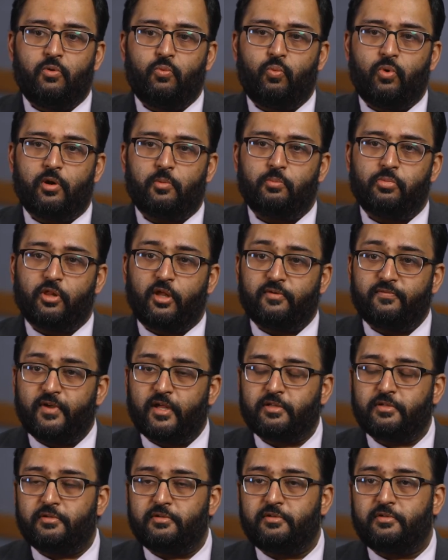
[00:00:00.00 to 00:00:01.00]
where blood
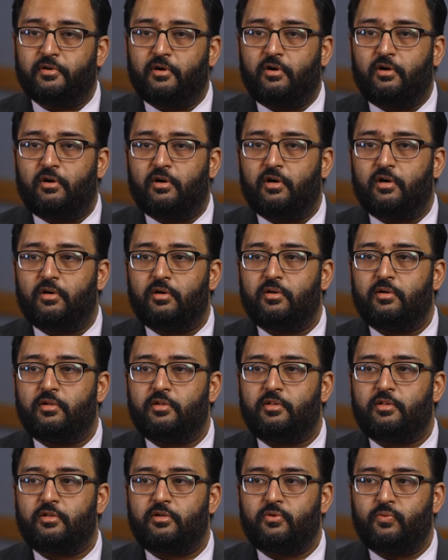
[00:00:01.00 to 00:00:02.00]
vessels are
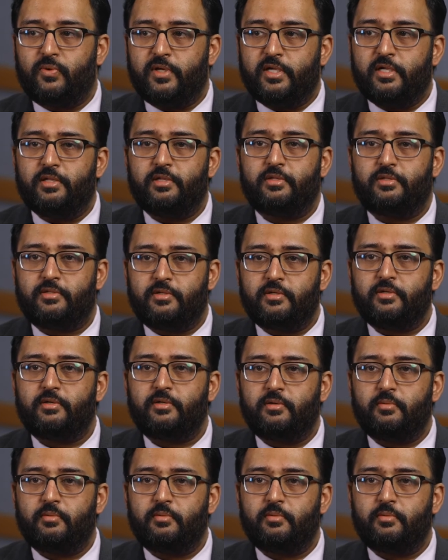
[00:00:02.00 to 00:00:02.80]
squeezed